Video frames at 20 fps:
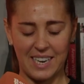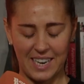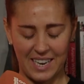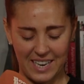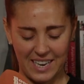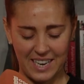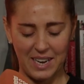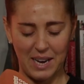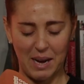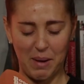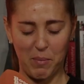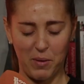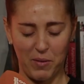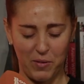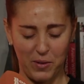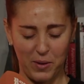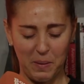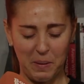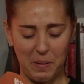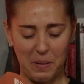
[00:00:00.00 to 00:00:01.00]
yeah, I'm with
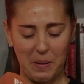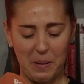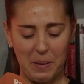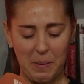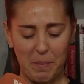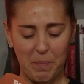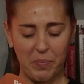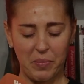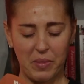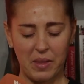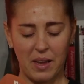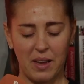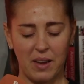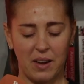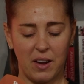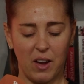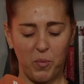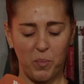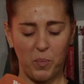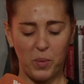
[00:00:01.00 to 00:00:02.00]
you.
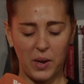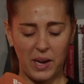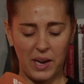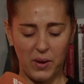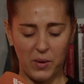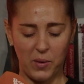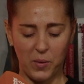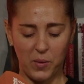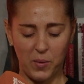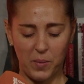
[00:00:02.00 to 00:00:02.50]
Cuthbert Little.